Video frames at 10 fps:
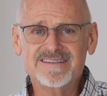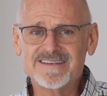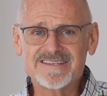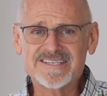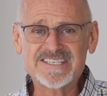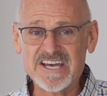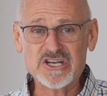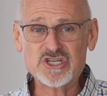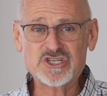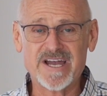the
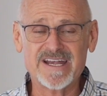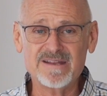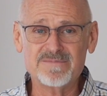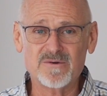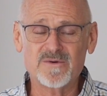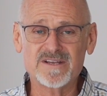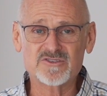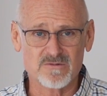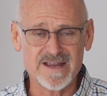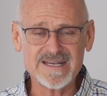sun is shining, but when
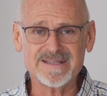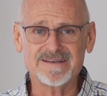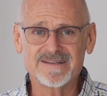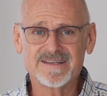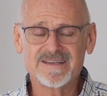it's raining.